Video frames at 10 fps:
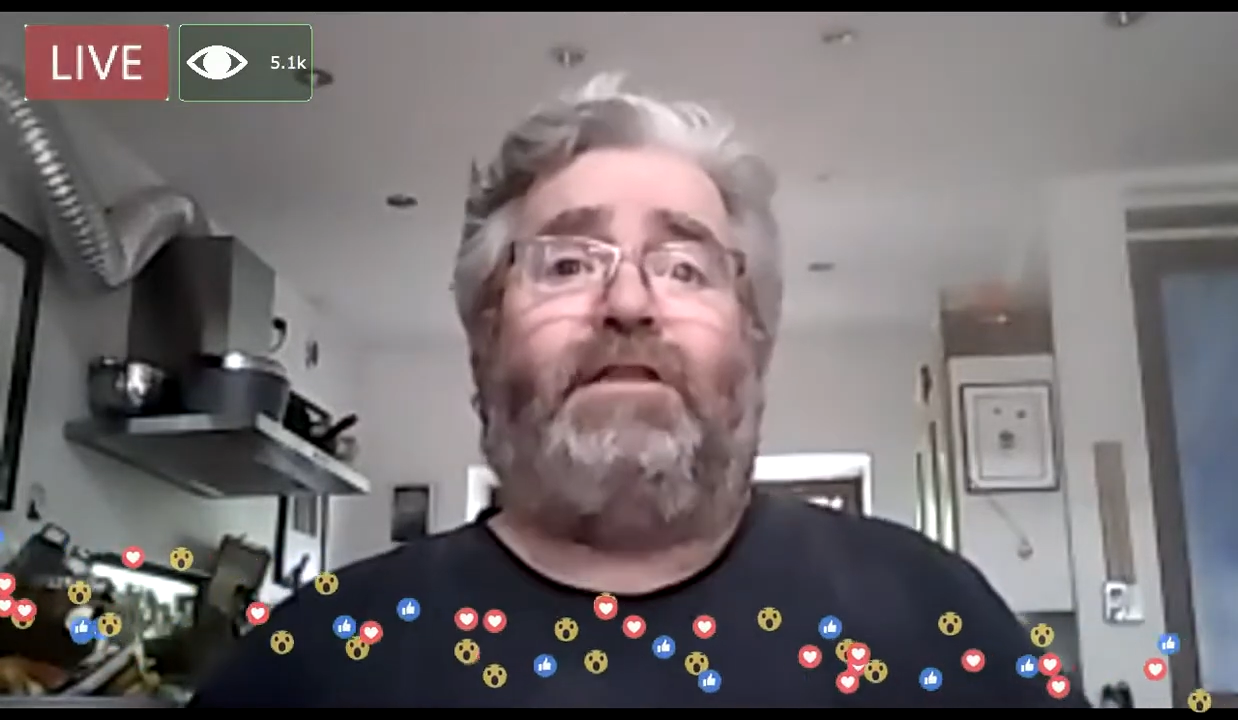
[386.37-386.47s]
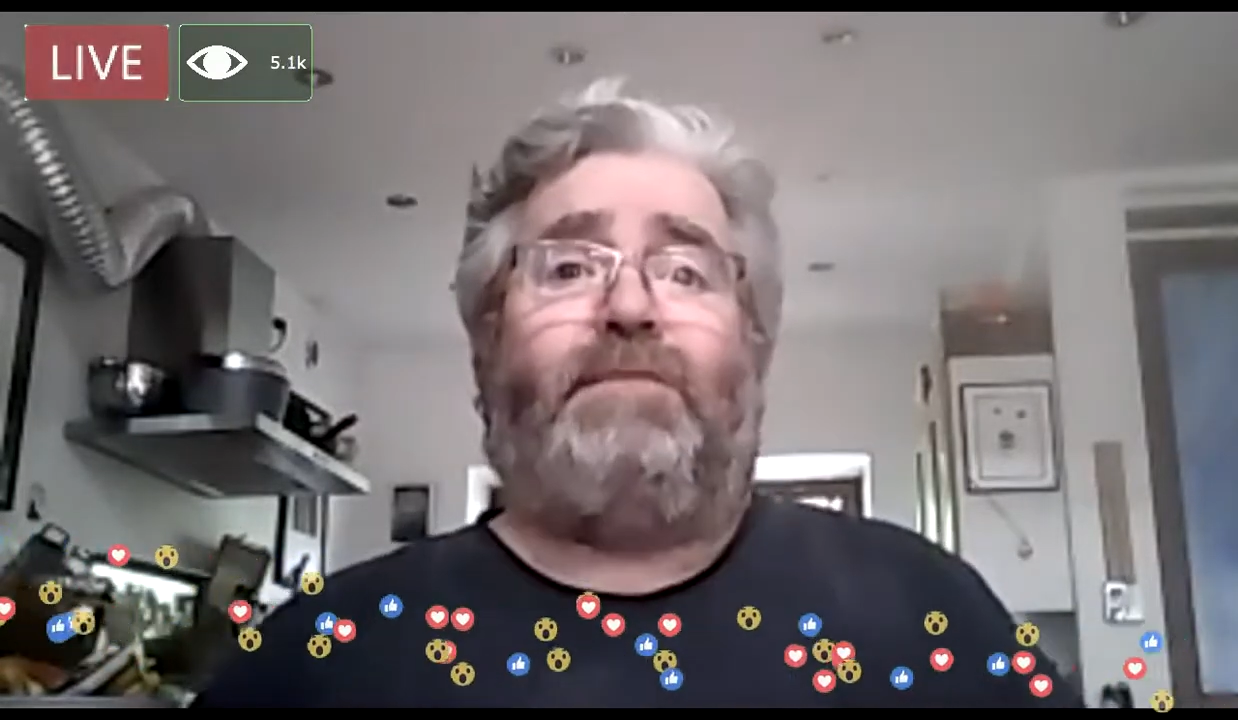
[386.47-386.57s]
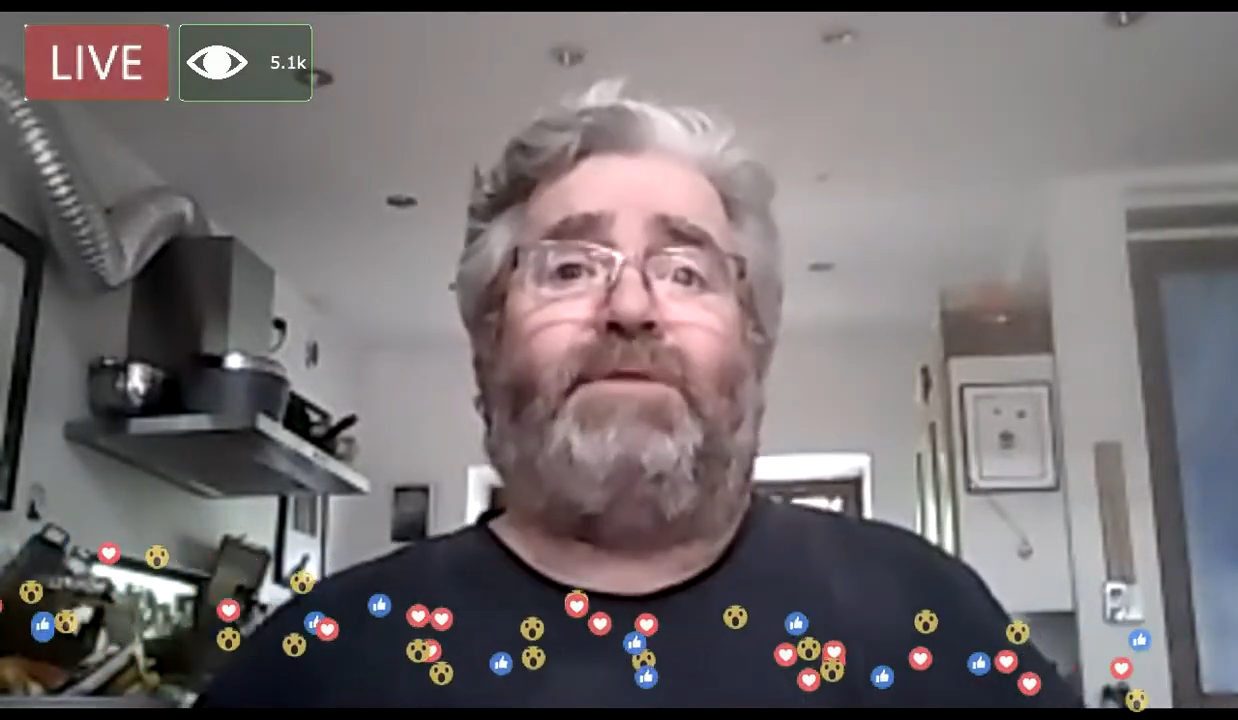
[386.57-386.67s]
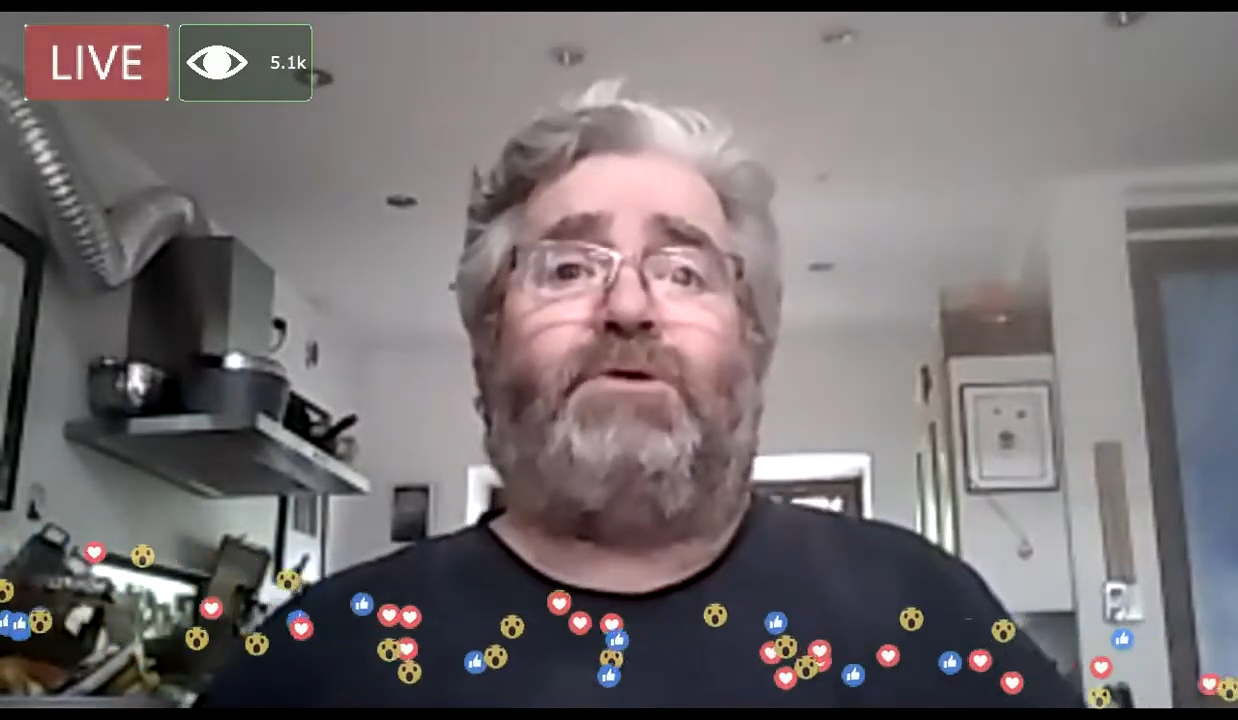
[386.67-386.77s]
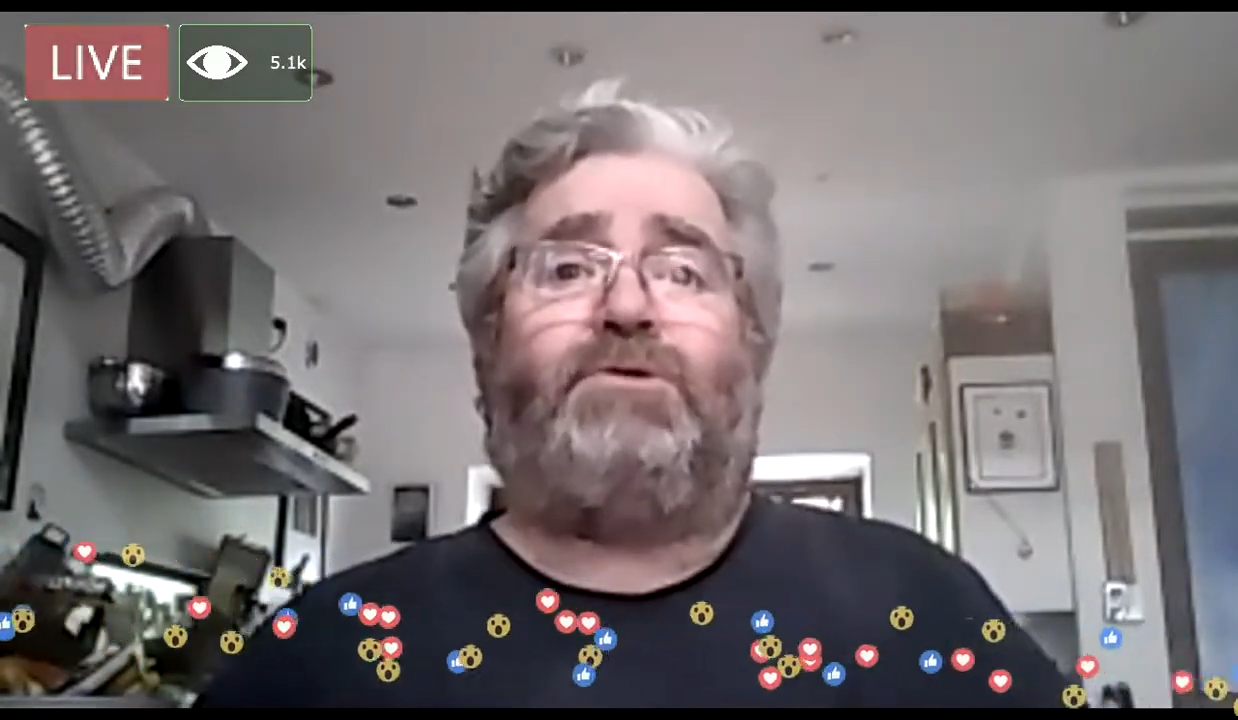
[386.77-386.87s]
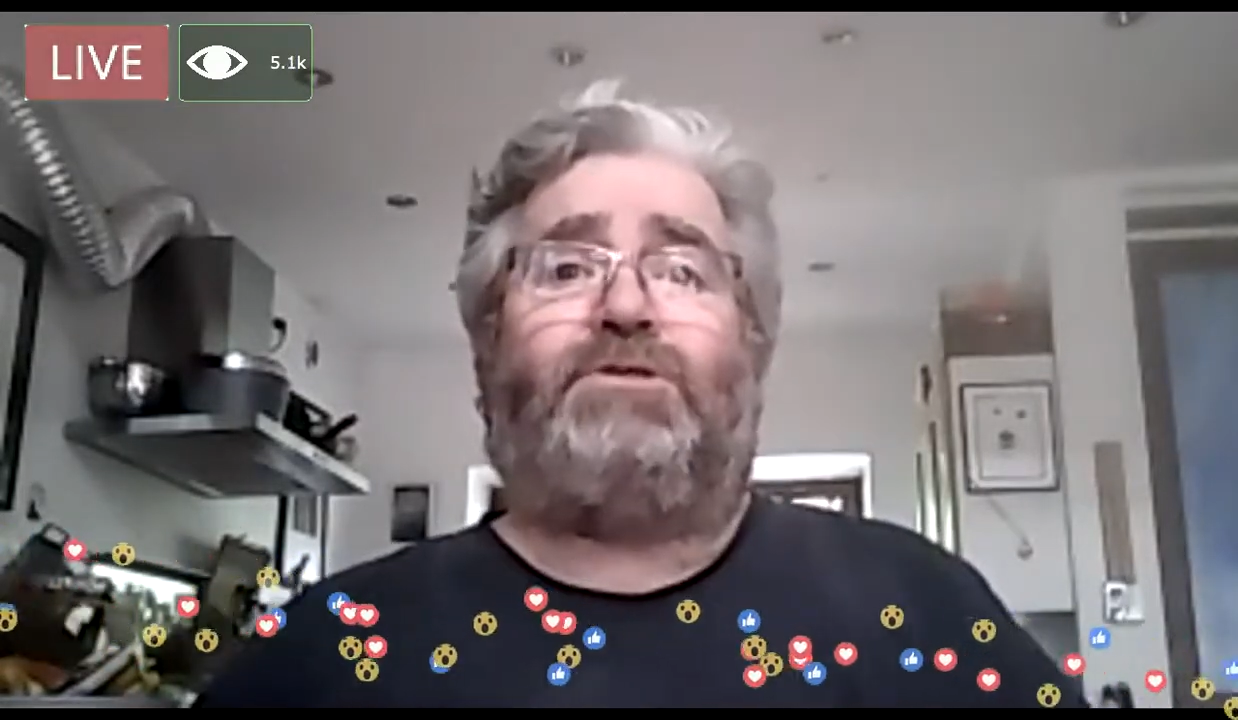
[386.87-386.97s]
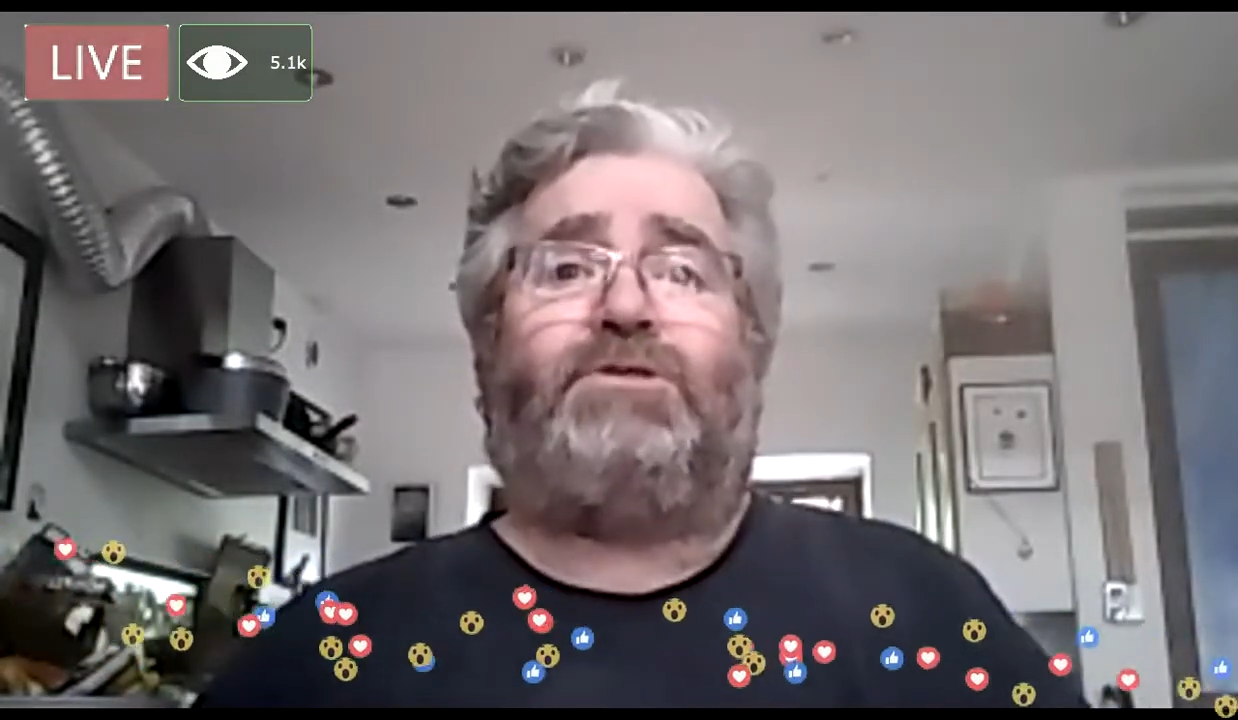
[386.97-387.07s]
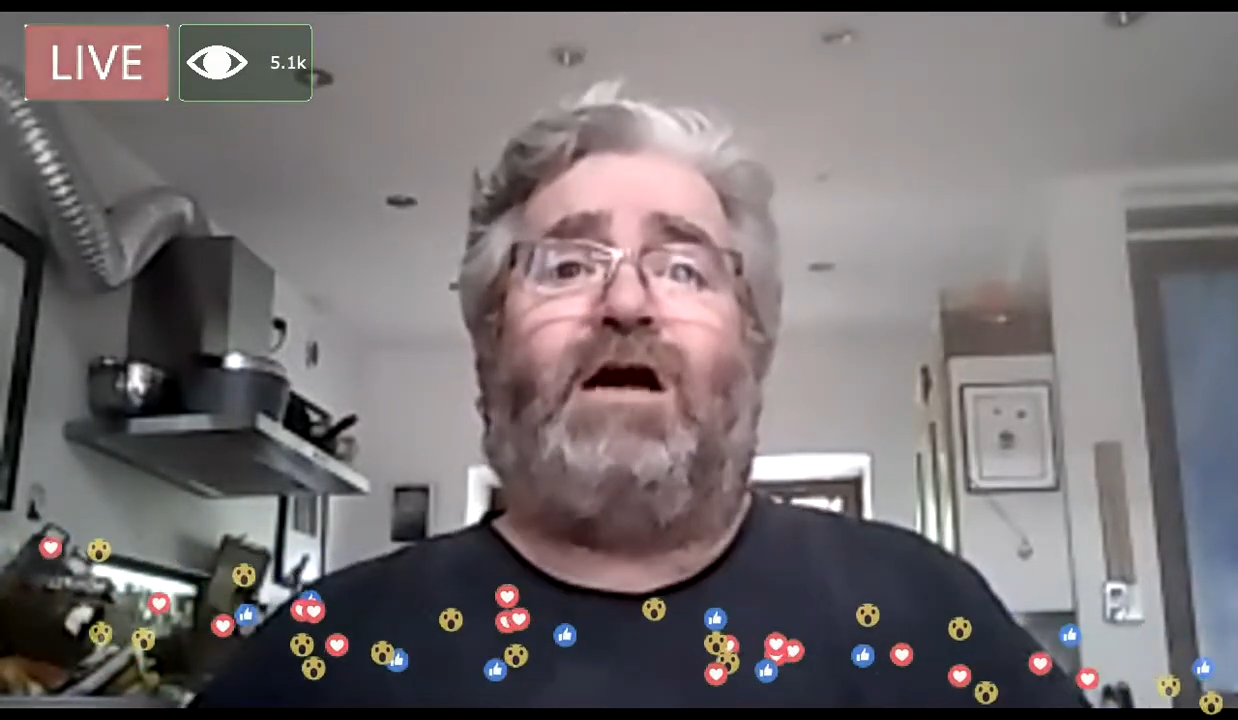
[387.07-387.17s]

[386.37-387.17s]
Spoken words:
because I